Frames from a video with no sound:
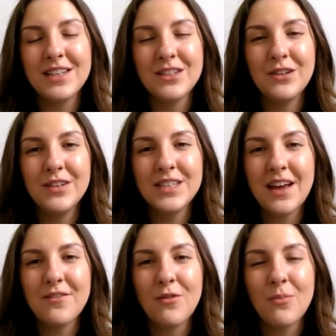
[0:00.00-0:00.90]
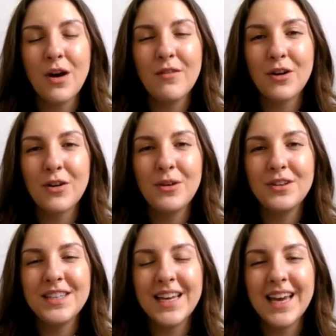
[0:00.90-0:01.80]
It's lovely to have you as part of our
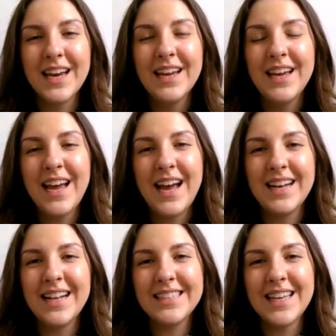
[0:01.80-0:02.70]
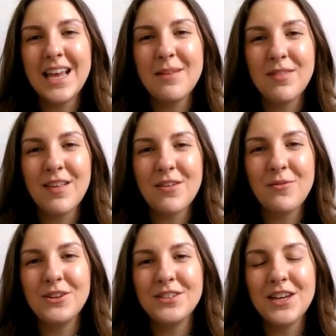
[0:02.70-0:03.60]
community here, and let's keep this
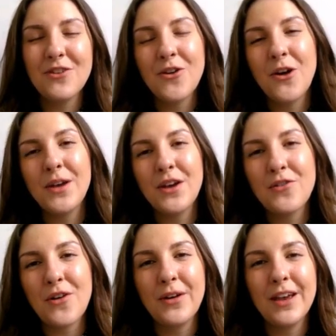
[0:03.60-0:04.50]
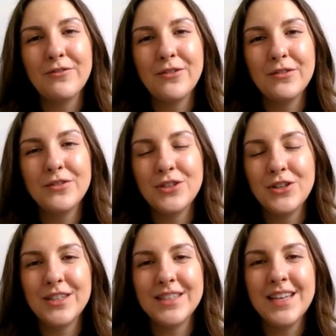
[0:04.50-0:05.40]
community growing and growing, full of
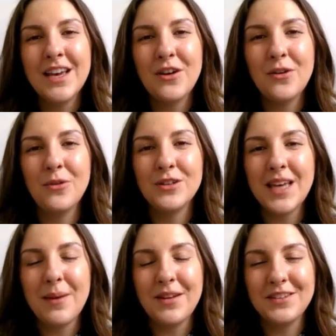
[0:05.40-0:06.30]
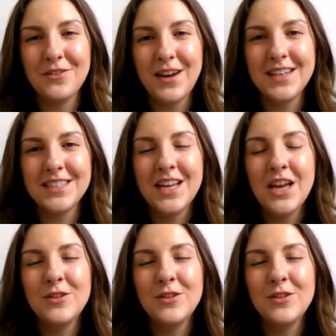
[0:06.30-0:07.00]
students who want to get better grades.